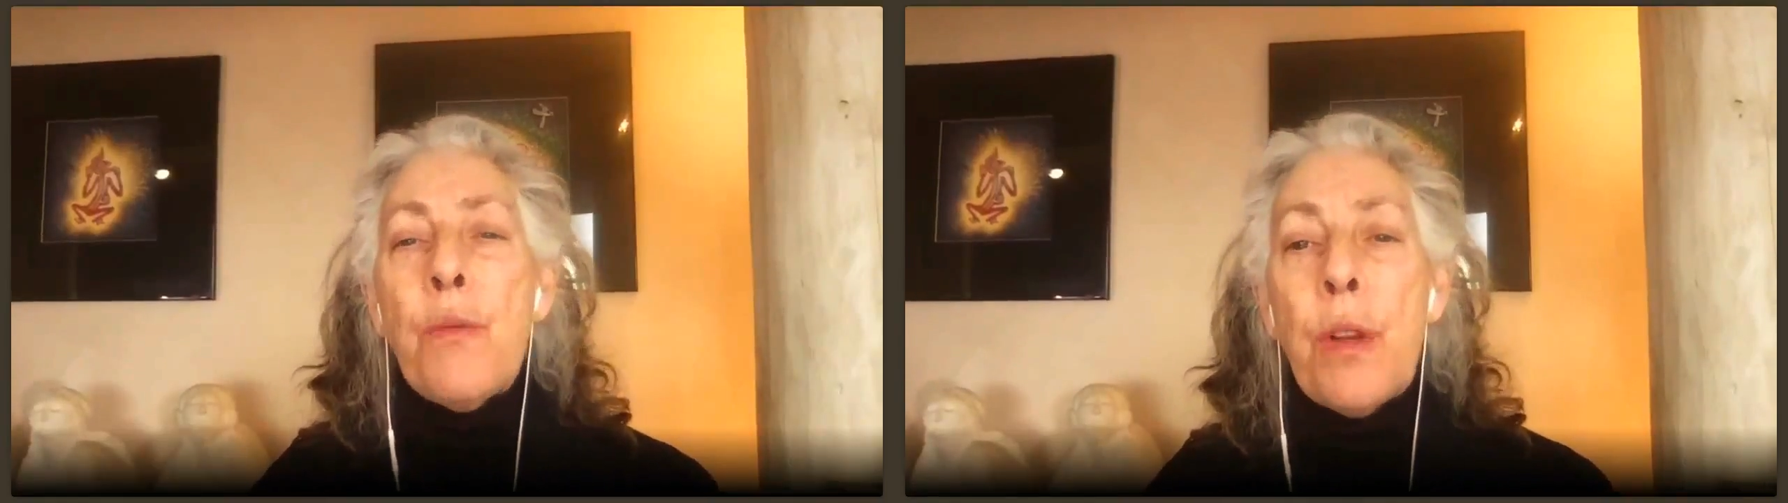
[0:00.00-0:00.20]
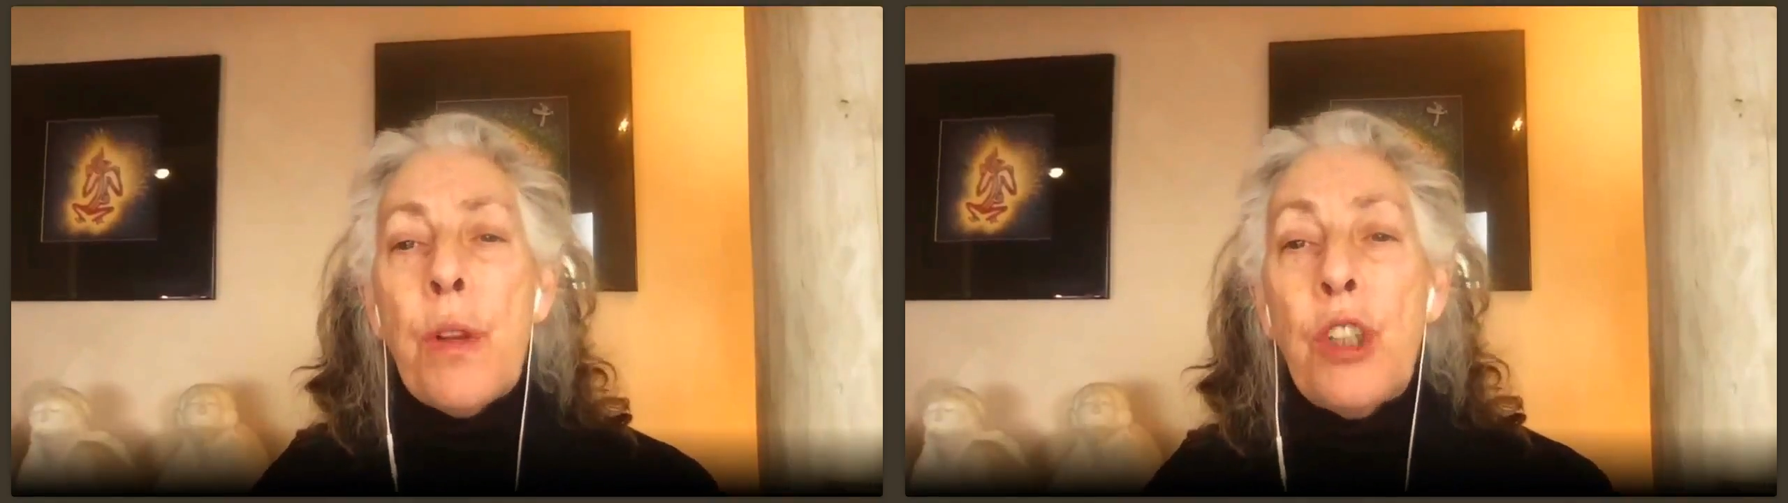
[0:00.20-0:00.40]

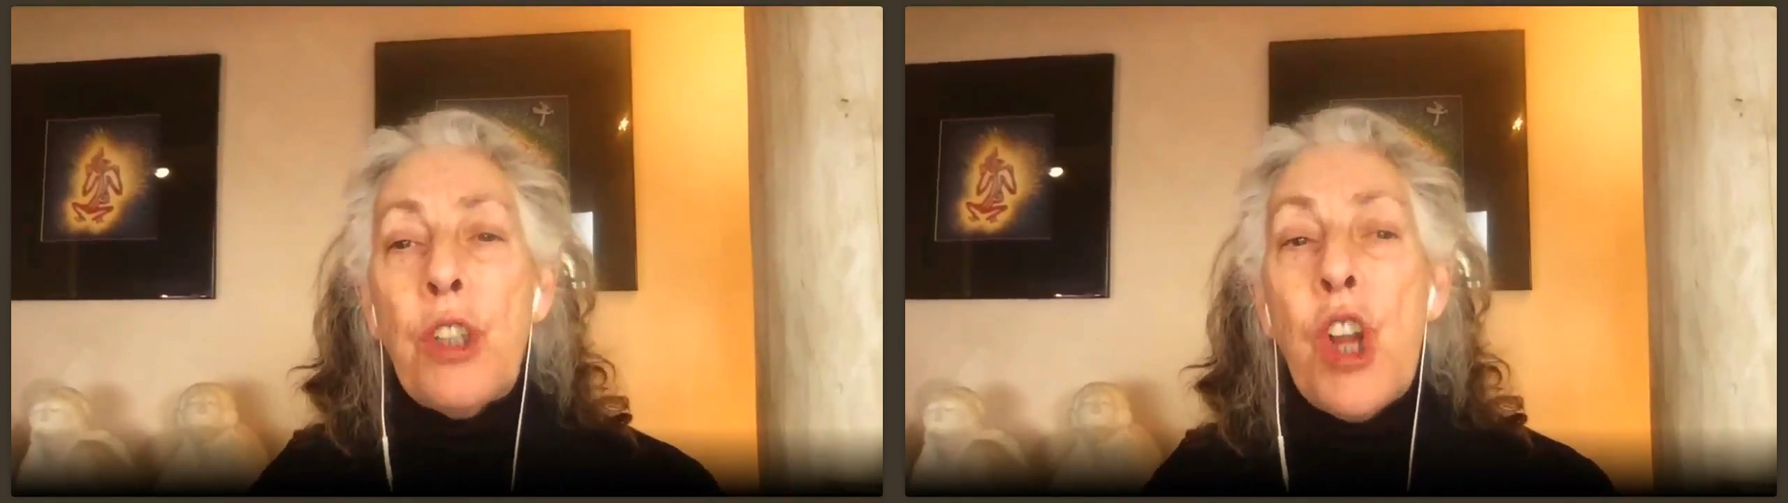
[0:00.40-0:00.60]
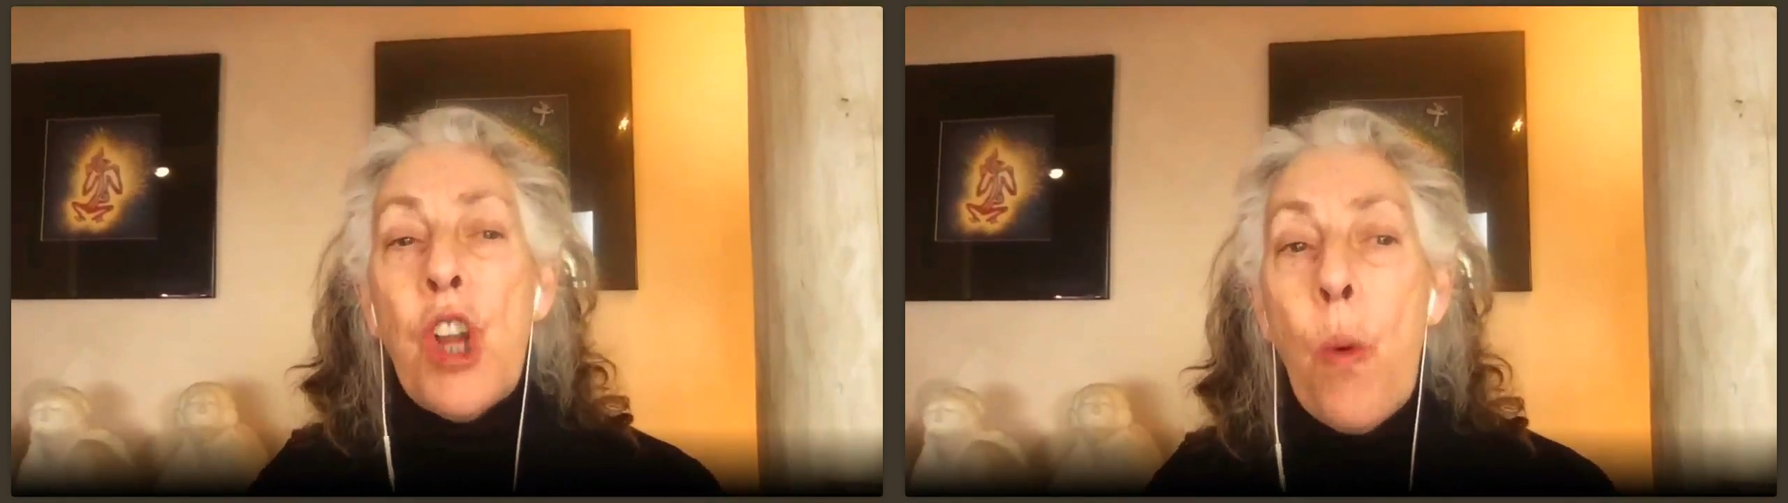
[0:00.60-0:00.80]

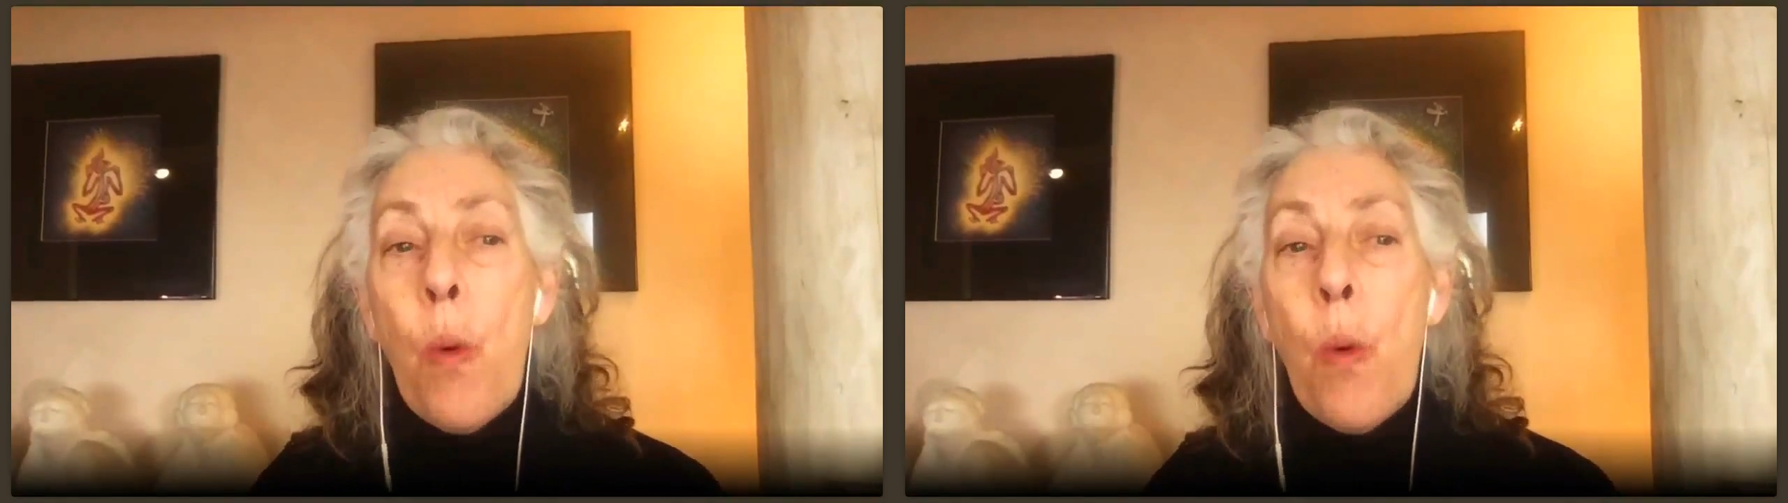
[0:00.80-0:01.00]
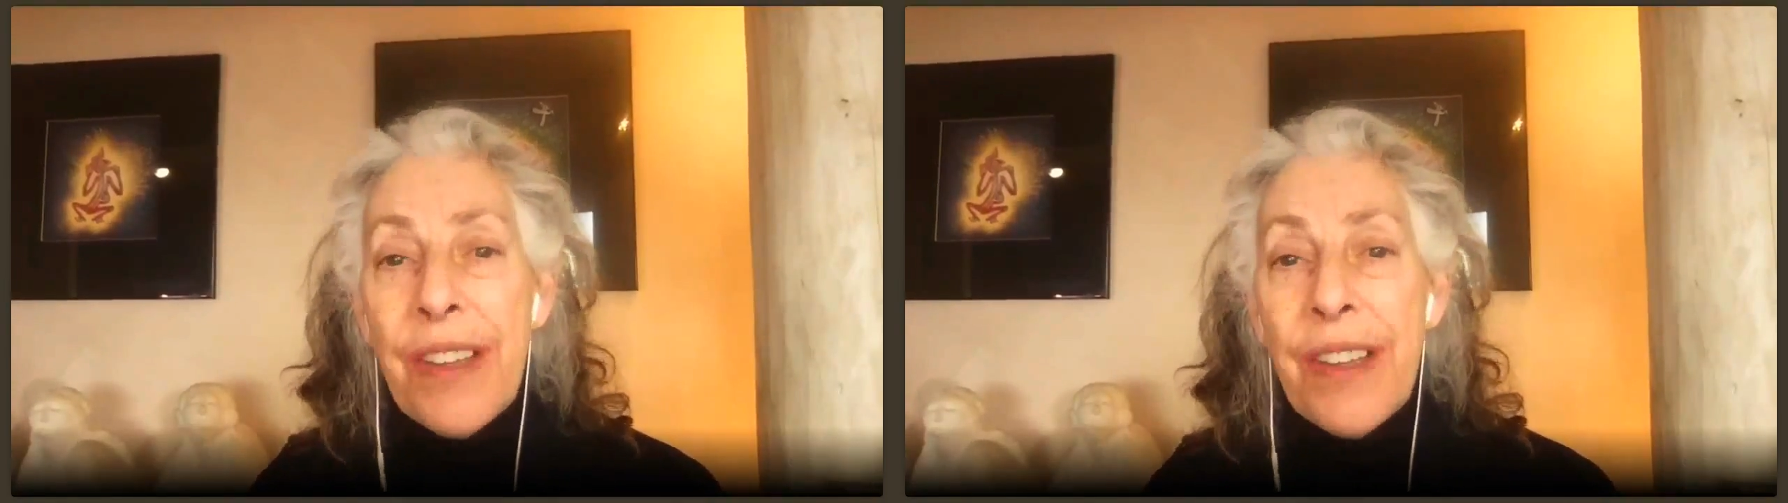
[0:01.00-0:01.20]

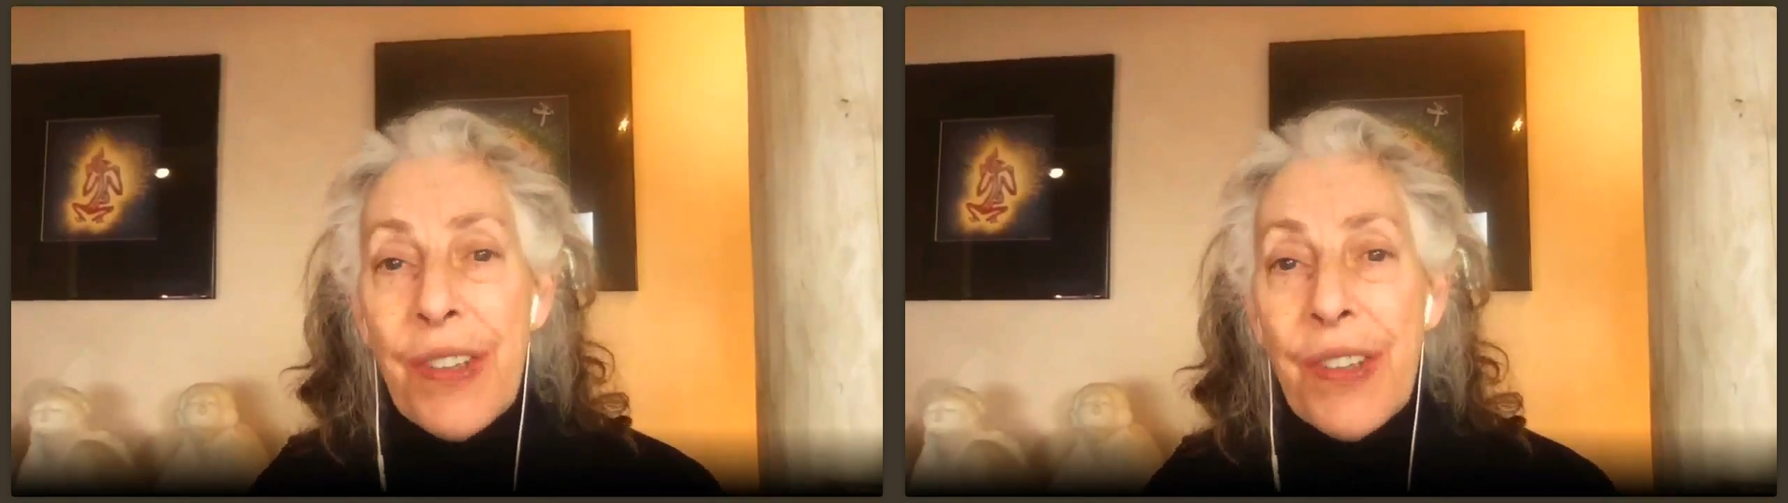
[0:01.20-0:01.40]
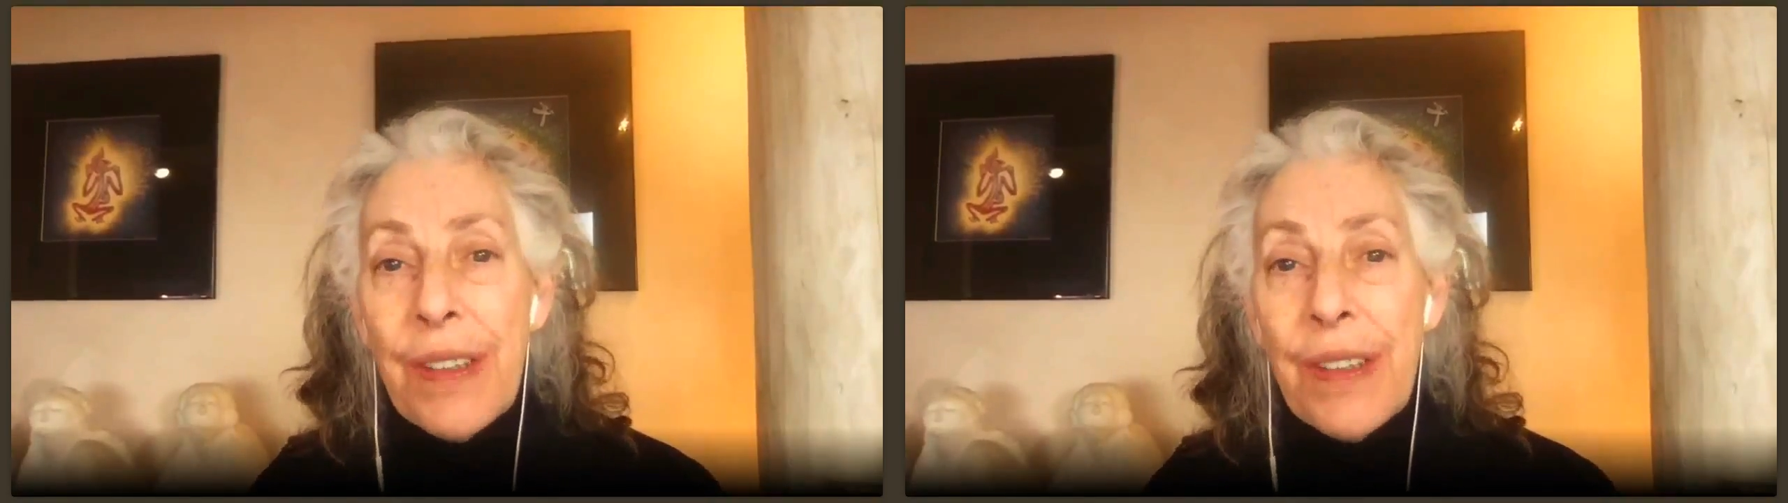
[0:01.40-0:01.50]
knowingness